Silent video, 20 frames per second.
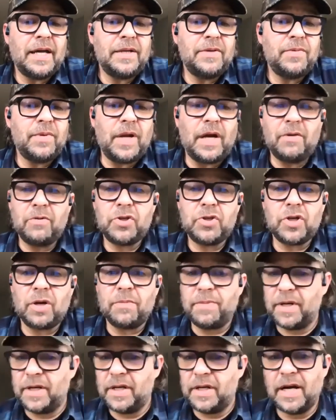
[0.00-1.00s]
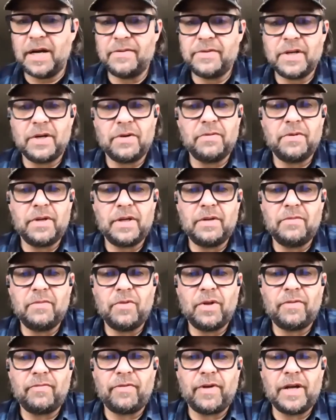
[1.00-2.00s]
And when I was sharpening knives out in
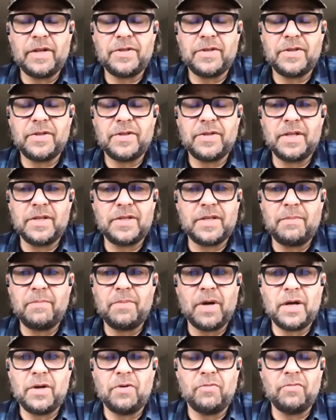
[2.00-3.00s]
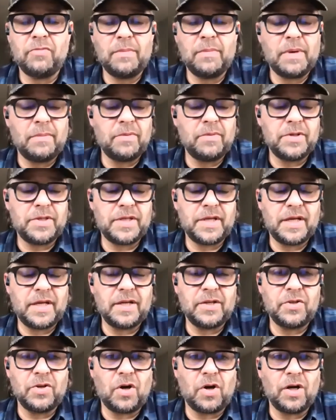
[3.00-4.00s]
with Francis in December, I don't remember seeing
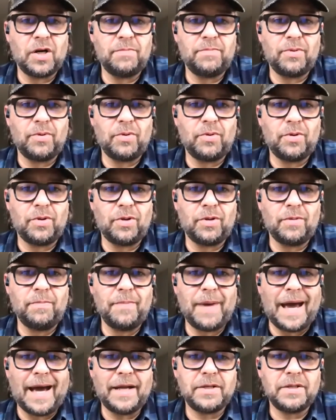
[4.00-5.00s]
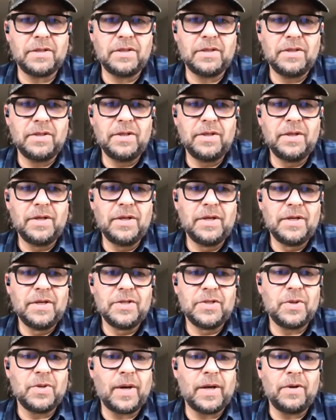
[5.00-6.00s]
a dog bowl mat.
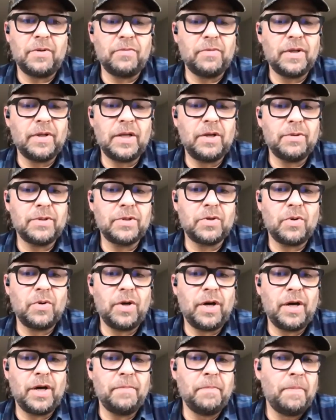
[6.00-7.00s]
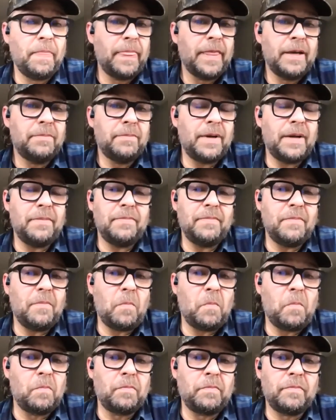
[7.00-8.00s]
So I don't really know what's going on. But
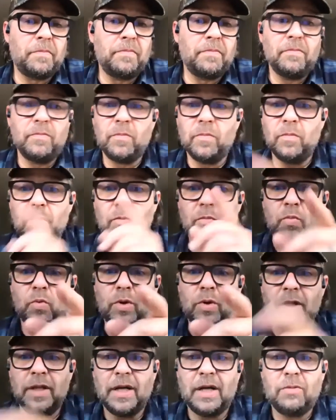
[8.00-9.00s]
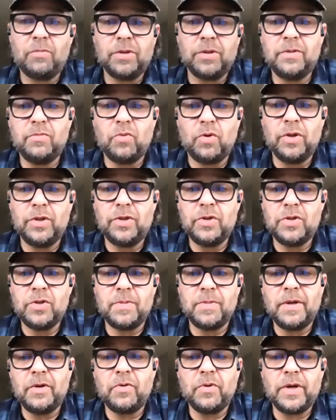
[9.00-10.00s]
we'll do
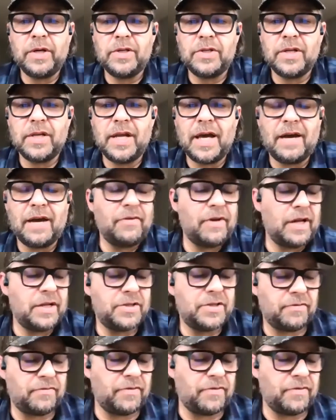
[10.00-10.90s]
some inquiries and have an answer